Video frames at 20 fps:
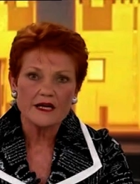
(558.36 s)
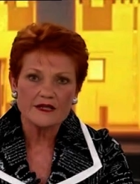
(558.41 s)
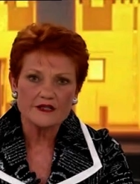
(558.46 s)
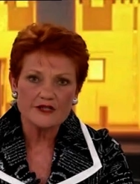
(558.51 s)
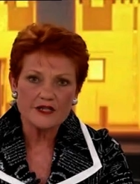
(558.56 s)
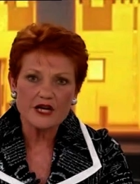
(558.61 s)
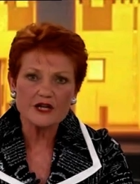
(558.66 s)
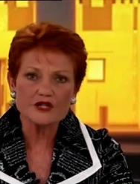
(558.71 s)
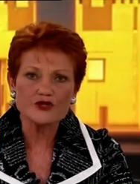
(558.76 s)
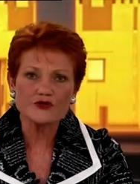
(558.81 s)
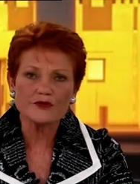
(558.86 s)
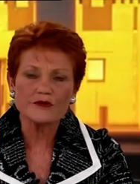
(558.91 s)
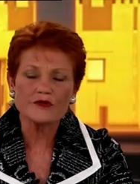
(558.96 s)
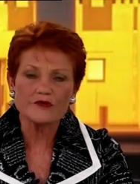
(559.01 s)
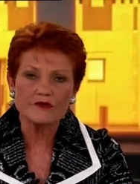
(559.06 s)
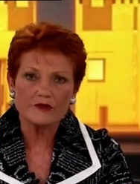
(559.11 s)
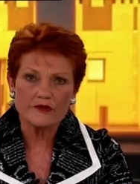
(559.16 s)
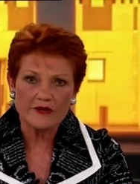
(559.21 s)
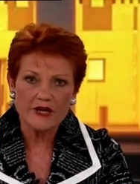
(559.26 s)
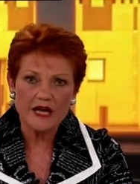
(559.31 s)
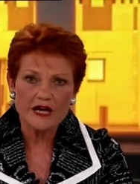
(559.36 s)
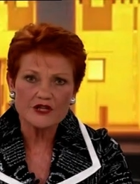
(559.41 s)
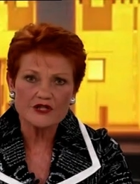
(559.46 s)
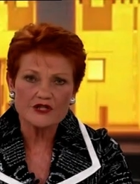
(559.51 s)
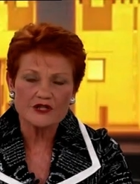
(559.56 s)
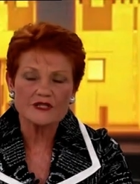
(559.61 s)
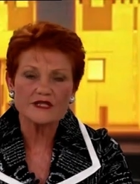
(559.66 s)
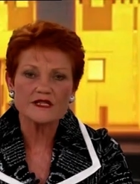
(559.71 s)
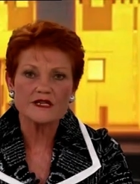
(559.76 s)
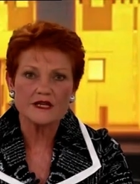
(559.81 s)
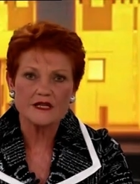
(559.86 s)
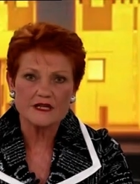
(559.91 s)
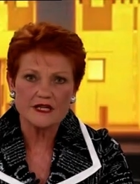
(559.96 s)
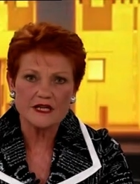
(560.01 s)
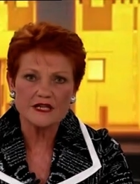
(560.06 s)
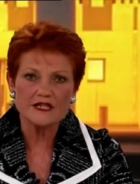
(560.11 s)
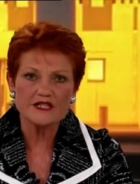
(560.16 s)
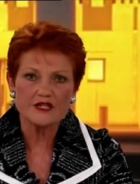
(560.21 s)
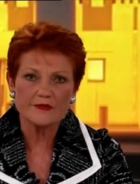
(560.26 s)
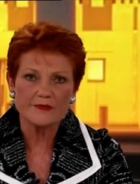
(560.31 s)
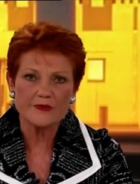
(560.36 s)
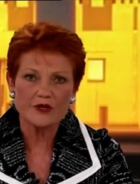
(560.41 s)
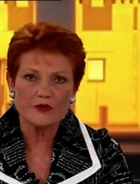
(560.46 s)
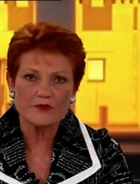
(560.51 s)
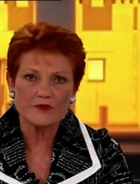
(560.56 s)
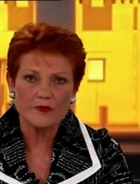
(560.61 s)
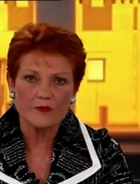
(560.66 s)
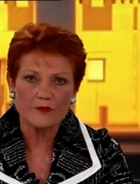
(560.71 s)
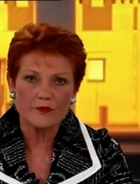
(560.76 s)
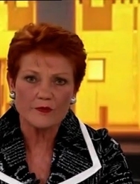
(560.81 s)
Industrial relations needs to be